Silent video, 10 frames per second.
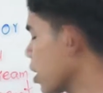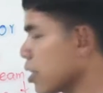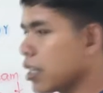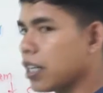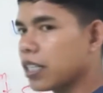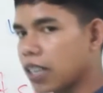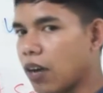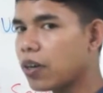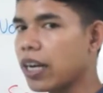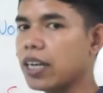a consonant
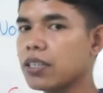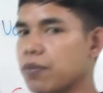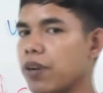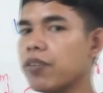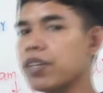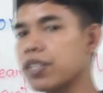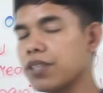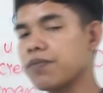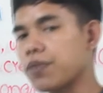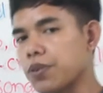sound, that is very
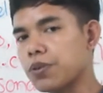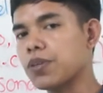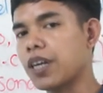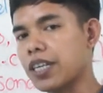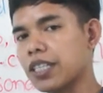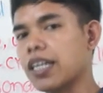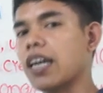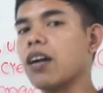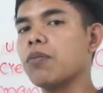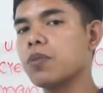easy for you to
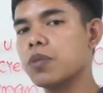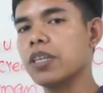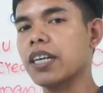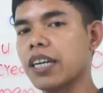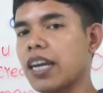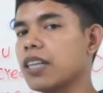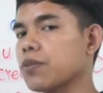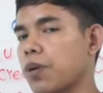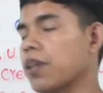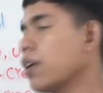understand of using it
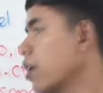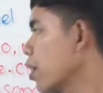as well.